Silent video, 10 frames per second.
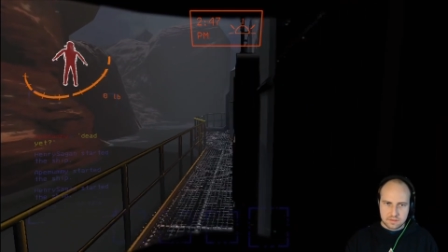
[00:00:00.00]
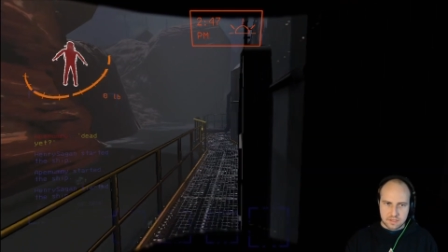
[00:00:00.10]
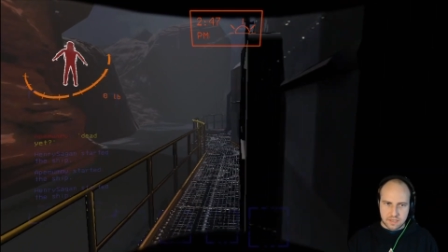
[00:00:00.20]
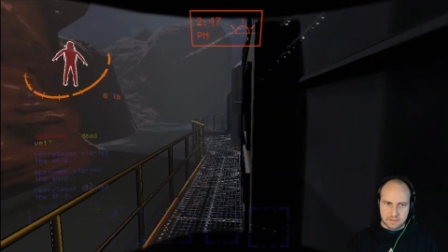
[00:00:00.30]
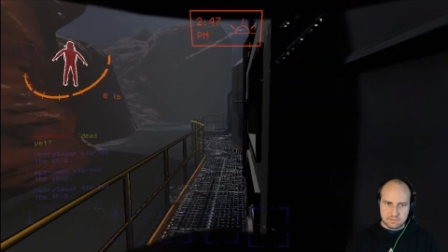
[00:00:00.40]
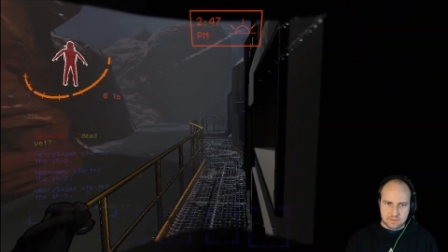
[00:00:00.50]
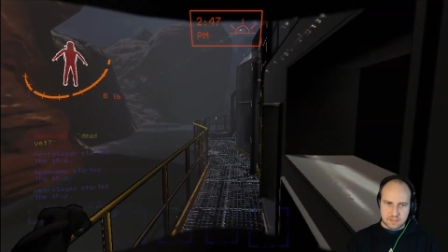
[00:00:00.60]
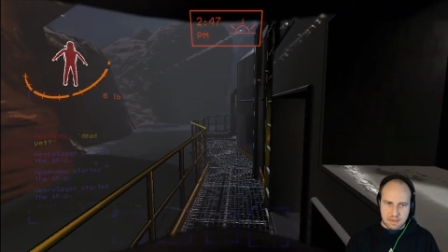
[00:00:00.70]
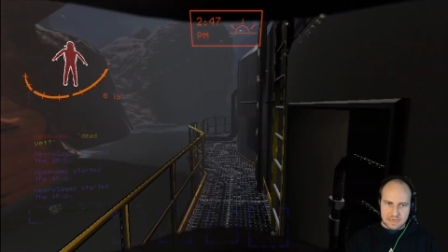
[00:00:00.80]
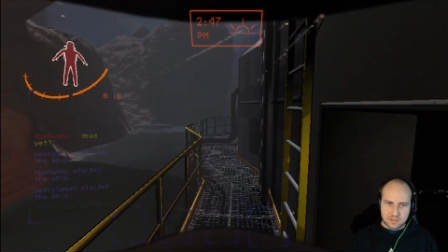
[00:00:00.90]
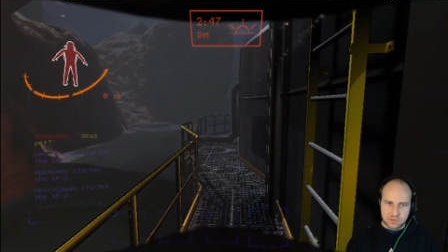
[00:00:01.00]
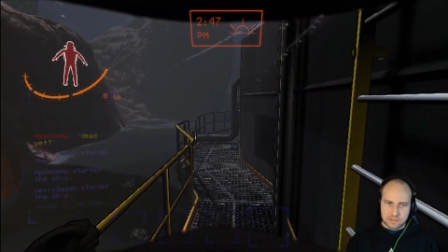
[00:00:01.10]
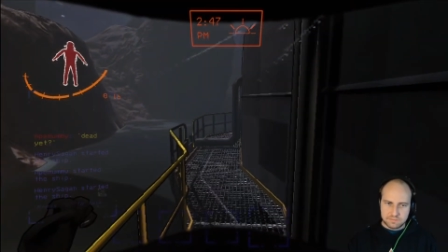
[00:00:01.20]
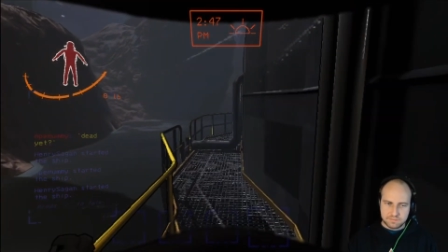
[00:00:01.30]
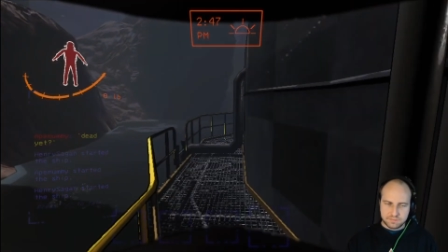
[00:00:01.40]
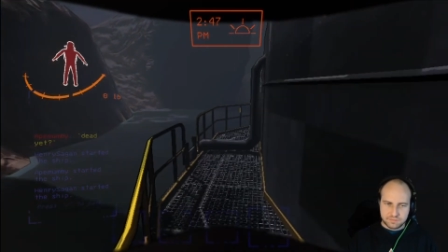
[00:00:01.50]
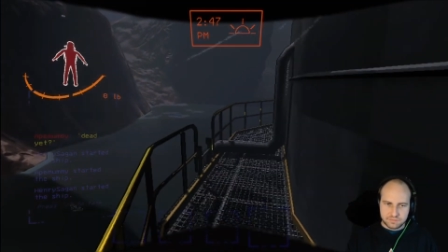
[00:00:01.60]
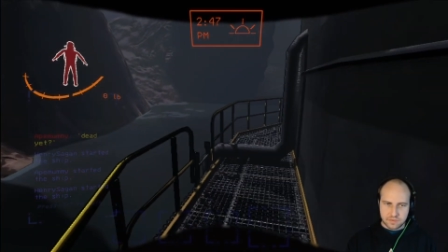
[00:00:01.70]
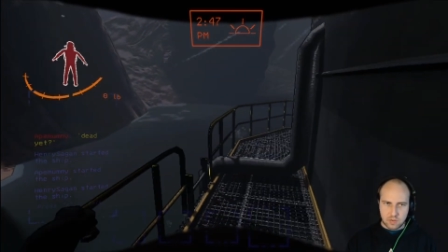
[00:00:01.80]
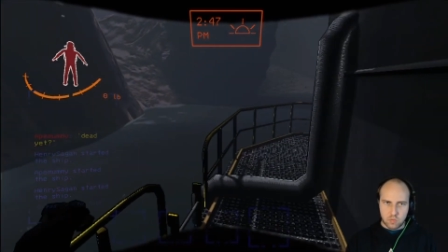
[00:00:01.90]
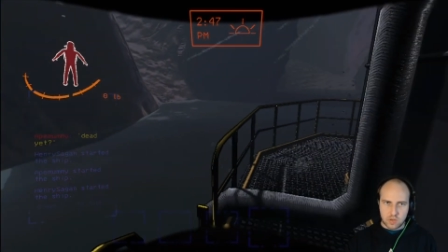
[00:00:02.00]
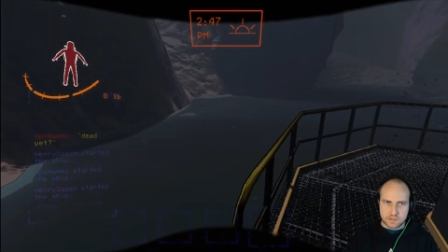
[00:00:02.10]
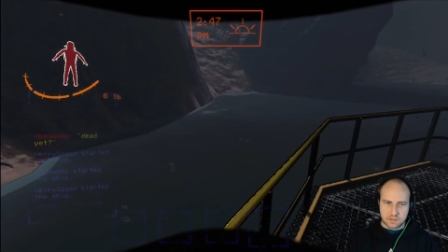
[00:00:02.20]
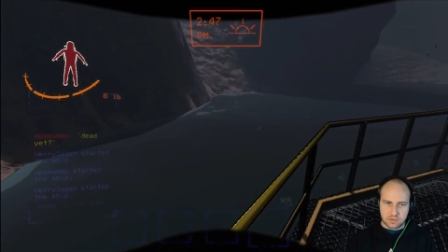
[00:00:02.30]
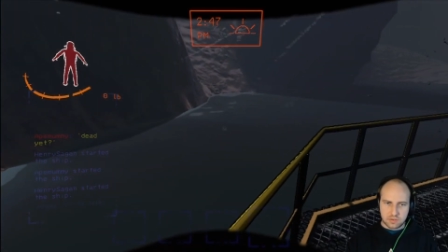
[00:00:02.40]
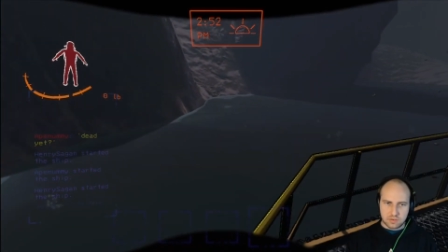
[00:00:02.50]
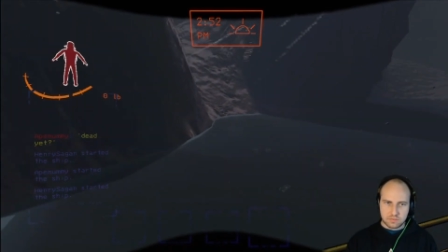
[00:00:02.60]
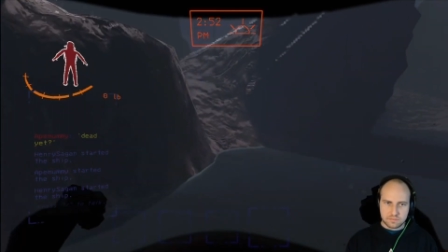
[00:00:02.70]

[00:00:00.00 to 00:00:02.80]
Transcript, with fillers: Alright, let's get back to it. We got work to do here.